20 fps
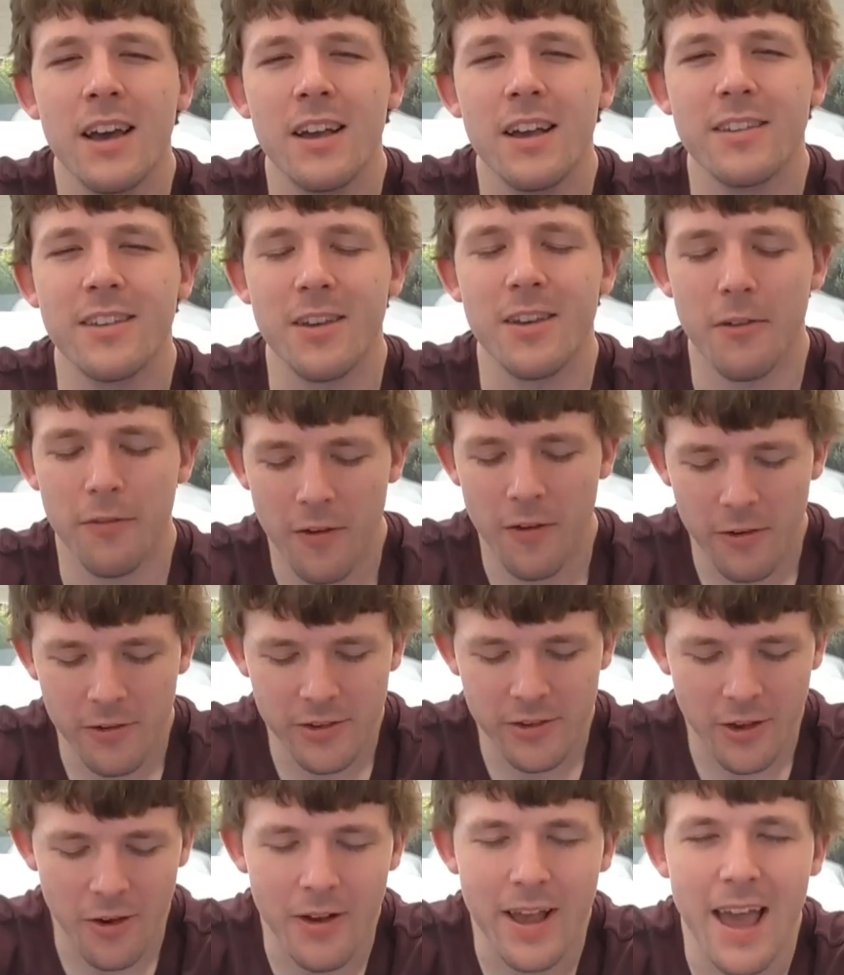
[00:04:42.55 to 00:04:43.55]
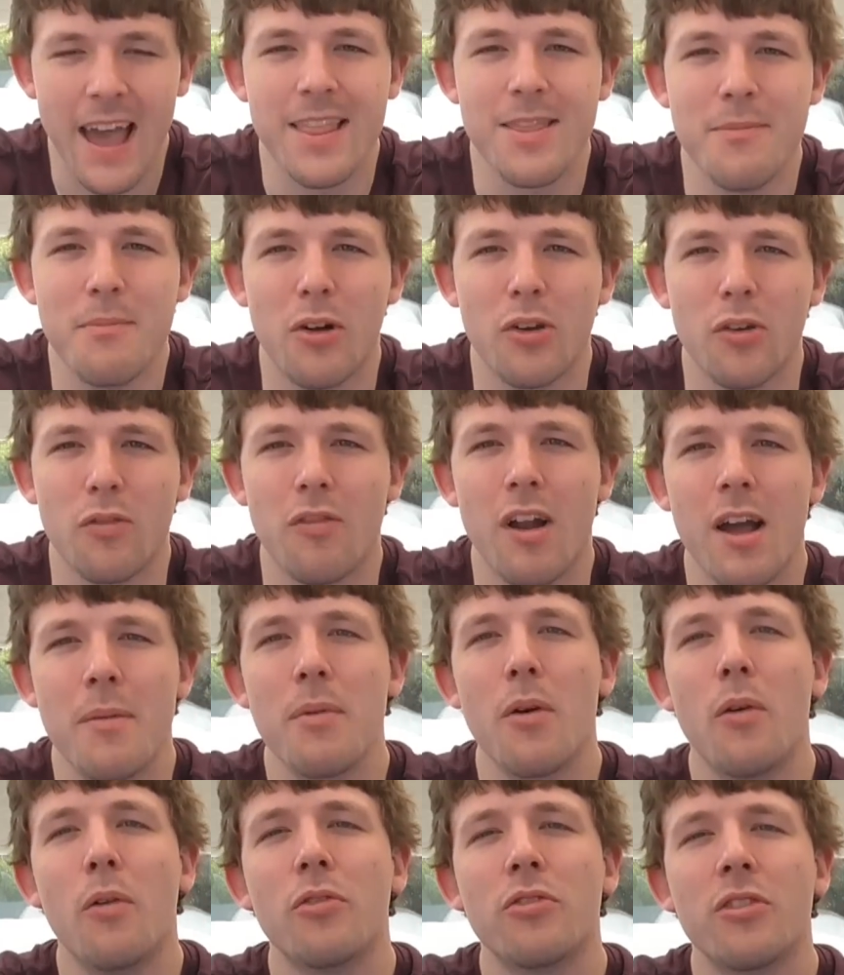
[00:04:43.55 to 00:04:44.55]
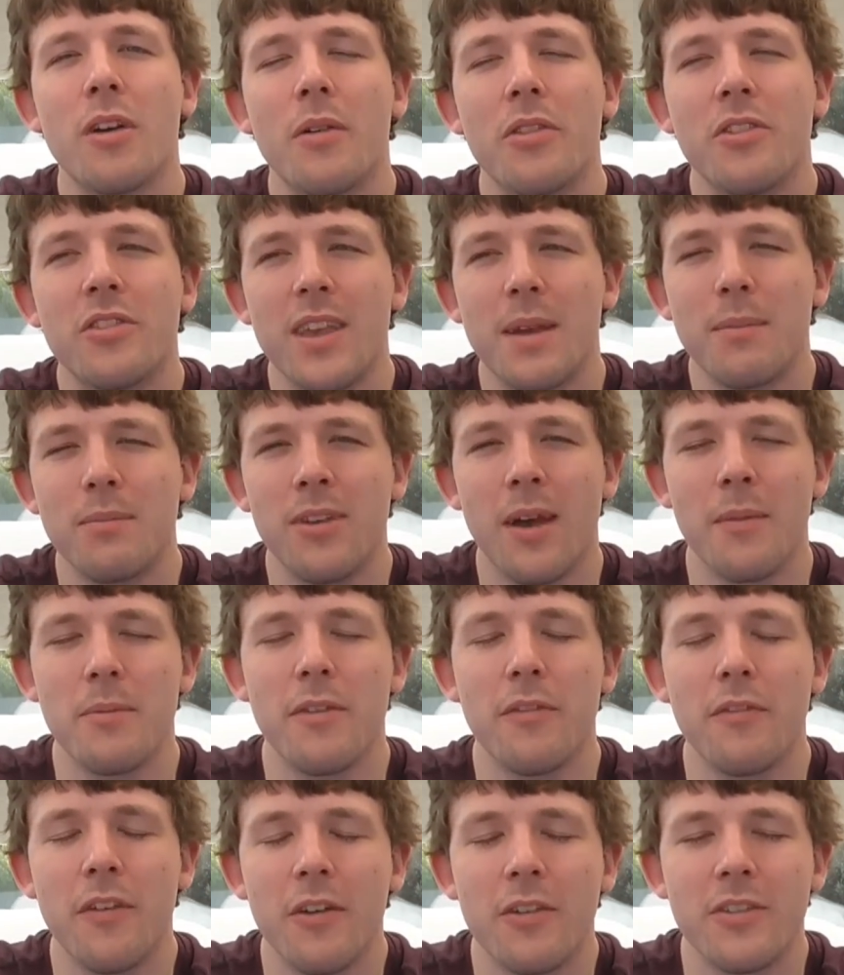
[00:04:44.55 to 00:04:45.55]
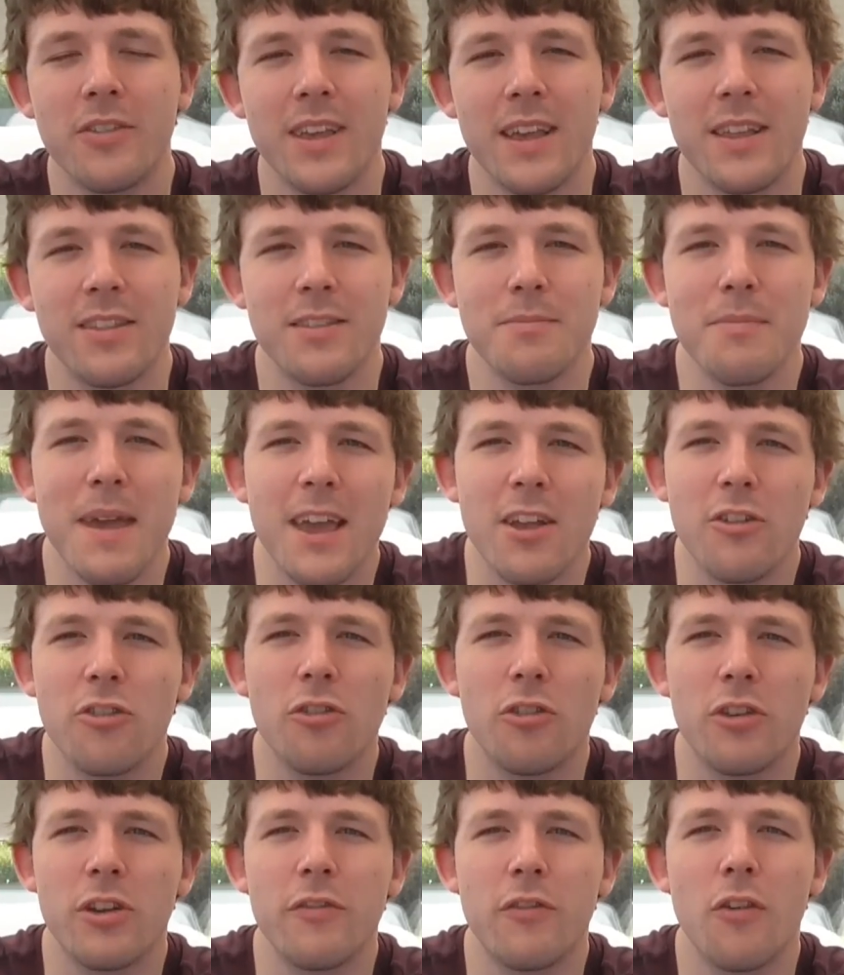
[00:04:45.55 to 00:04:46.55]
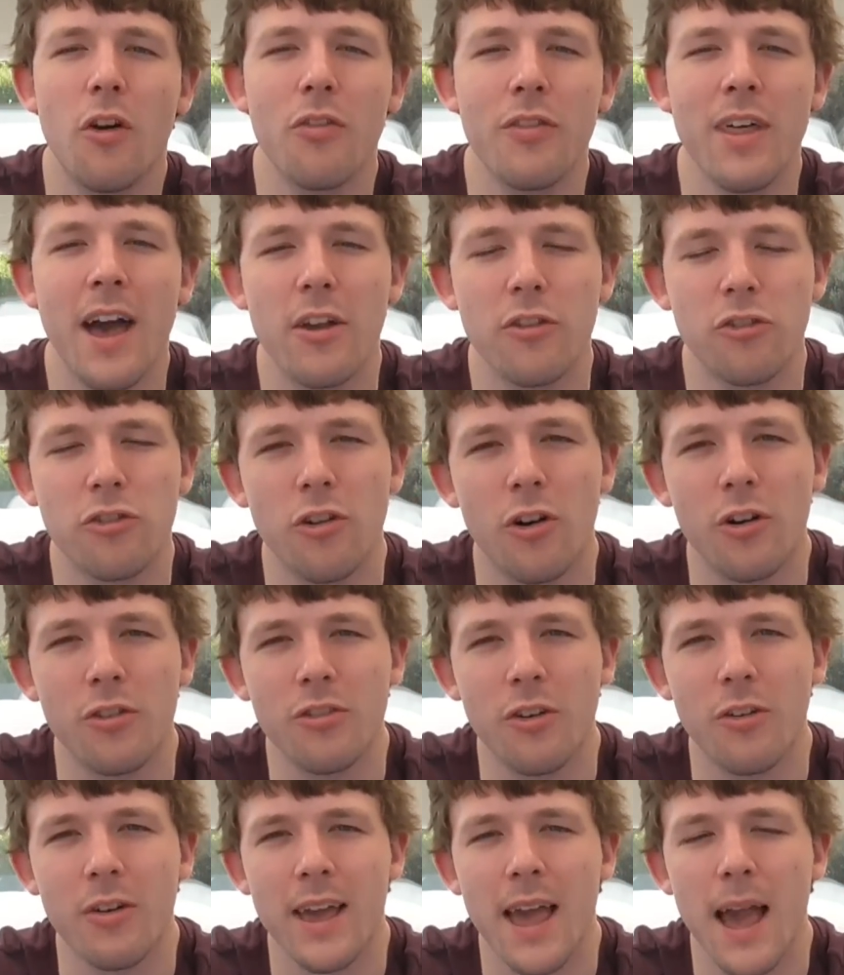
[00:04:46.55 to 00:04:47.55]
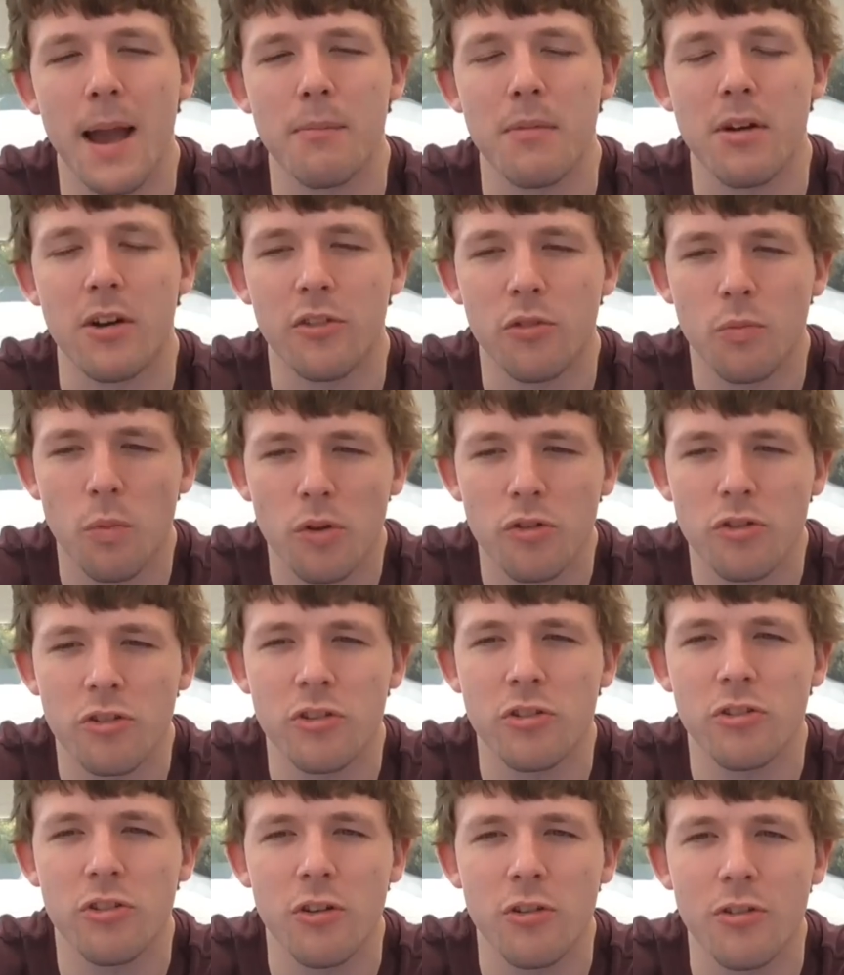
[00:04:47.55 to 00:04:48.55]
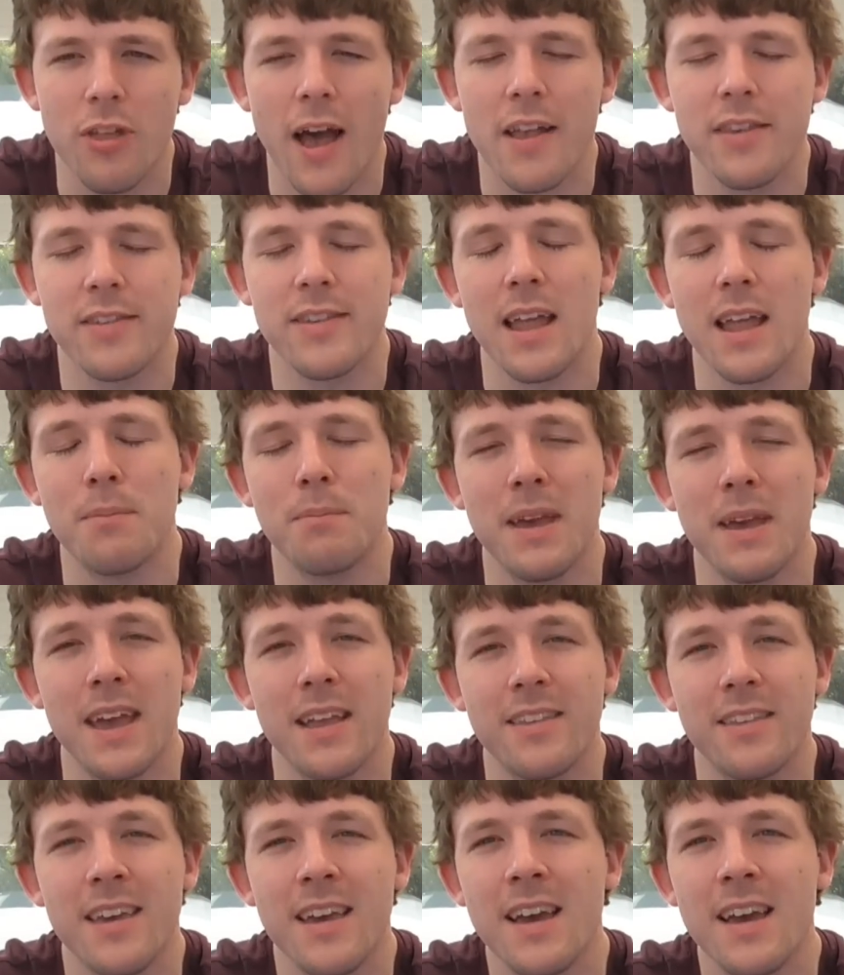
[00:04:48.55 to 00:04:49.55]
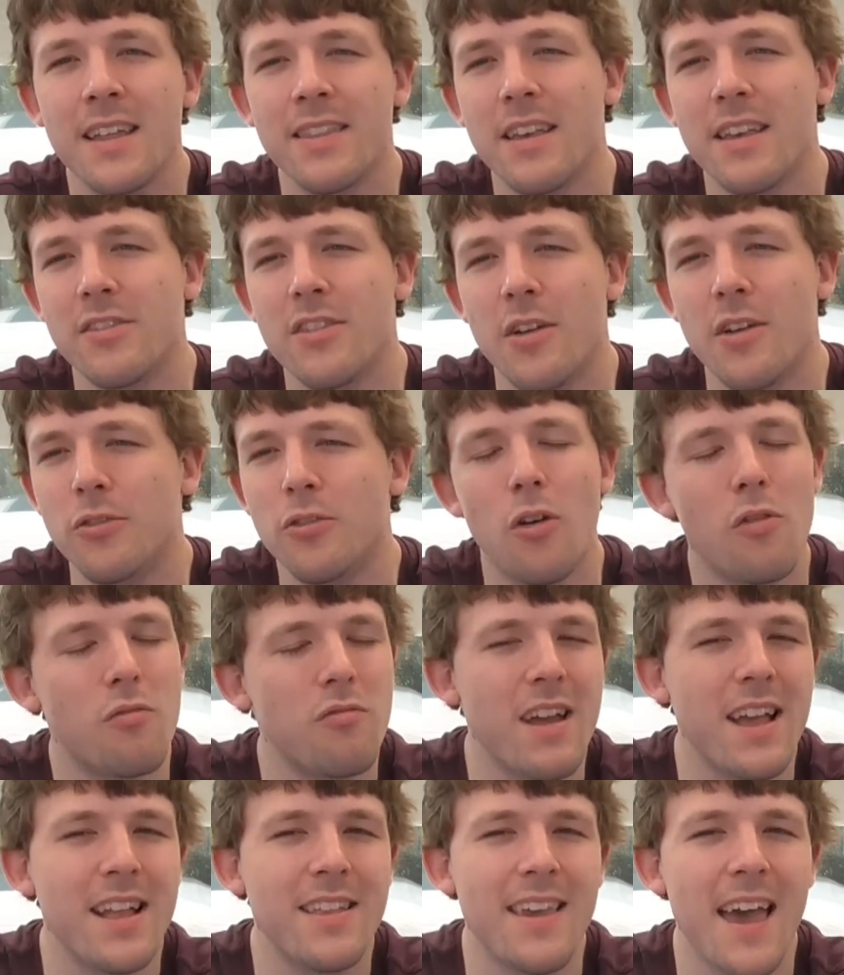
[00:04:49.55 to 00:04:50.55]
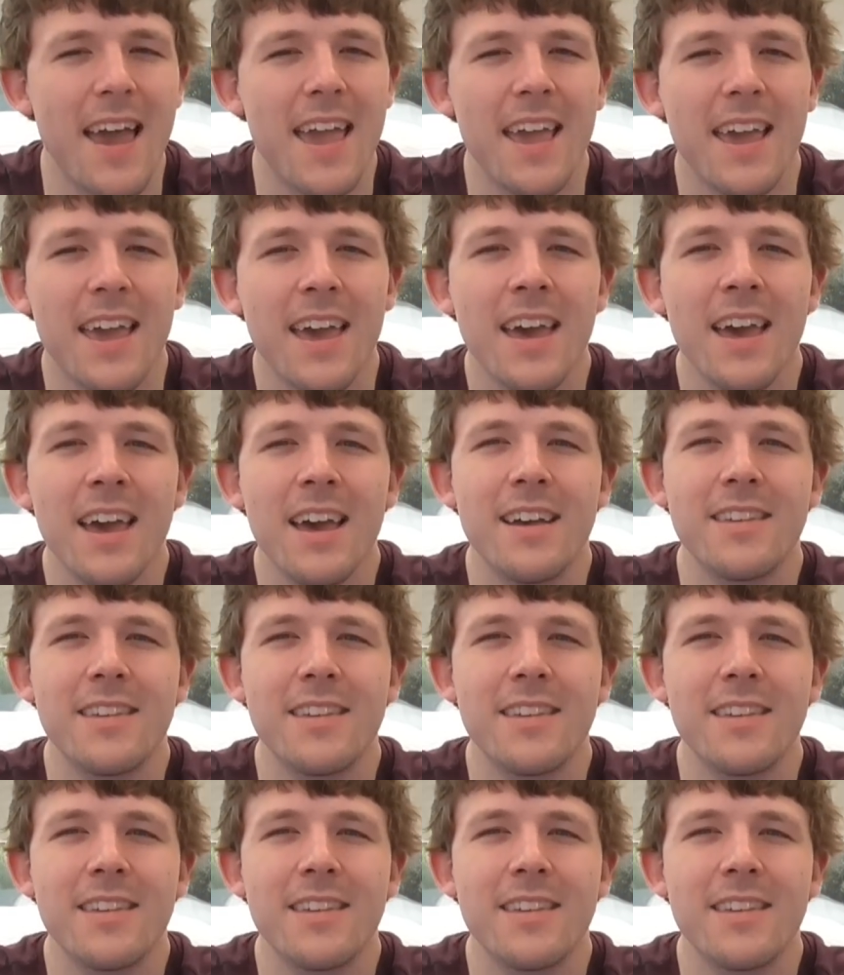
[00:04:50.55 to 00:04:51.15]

So you're focusing on getting the model right, but also at the same time you're focusing, making sure you've got that shot on camera, because once you do that said bit, there's no sort of retake.